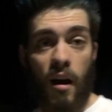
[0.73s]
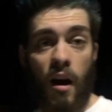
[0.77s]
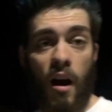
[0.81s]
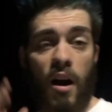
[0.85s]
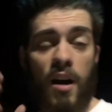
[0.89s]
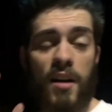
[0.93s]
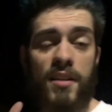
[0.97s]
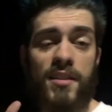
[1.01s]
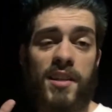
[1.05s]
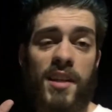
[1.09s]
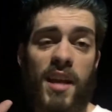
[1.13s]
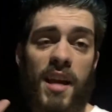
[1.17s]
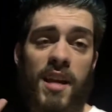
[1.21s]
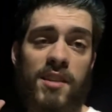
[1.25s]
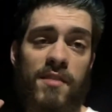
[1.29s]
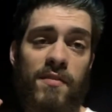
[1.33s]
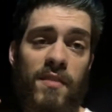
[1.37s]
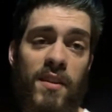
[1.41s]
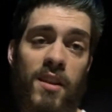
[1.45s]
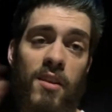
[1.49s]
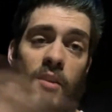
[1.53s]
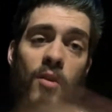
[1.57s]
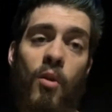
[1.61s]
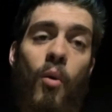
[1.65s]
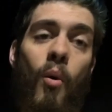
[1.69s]
All right, today's
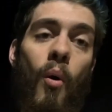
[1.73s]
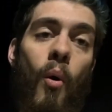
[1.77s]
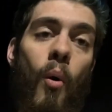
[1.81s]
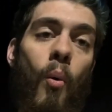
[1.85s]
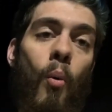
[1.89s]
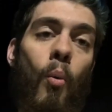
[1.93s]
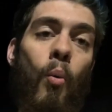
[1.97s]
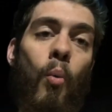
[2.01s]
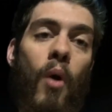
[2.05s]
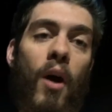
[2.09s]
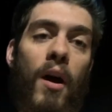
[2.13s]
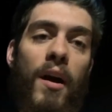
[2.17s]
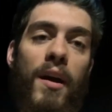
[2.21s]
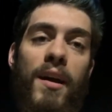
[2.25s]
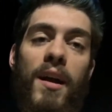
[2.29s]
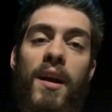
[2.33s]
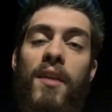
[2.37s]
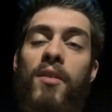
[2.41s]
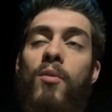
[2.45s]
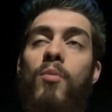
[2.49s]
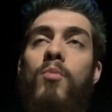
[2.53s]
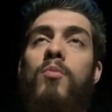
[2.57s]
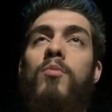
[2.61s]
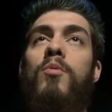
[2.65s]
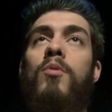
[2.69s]
video, what
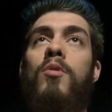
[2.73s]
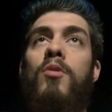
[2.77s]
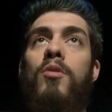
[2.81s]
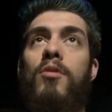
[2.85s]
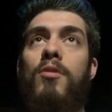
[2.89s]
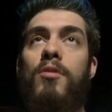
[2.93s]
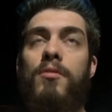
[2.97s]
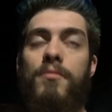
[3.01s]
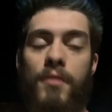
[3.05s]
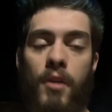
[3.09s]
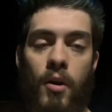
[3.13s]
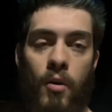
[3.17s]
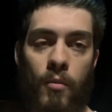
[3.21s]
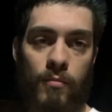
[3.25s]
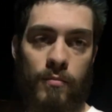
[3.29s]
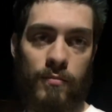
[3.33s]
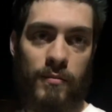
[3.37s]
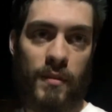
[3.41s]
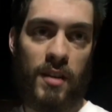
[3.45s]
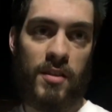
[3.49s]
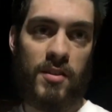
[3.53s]
in the world? No.